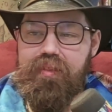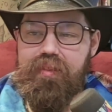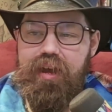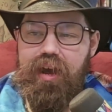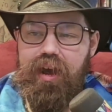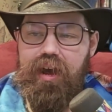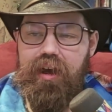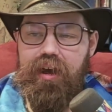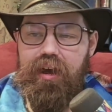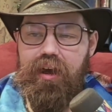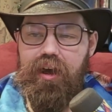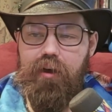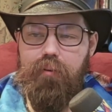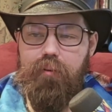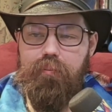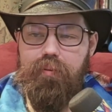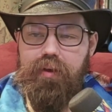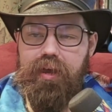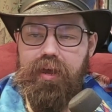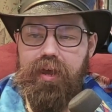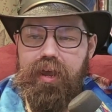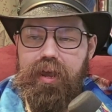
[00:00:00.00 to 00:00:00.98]

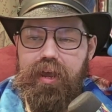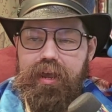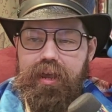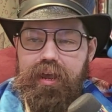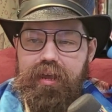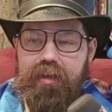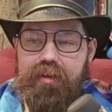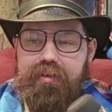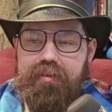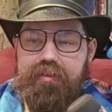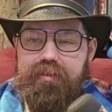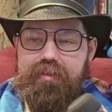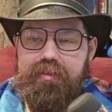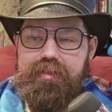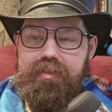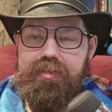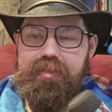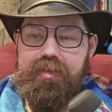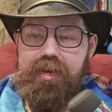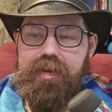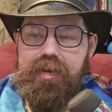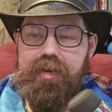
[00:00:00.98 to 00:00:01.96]
And
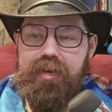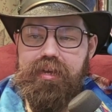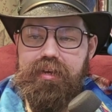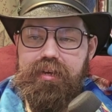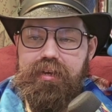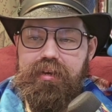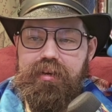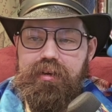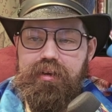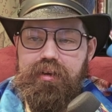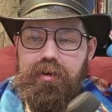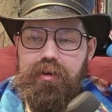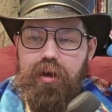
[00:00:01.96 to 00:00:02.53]
then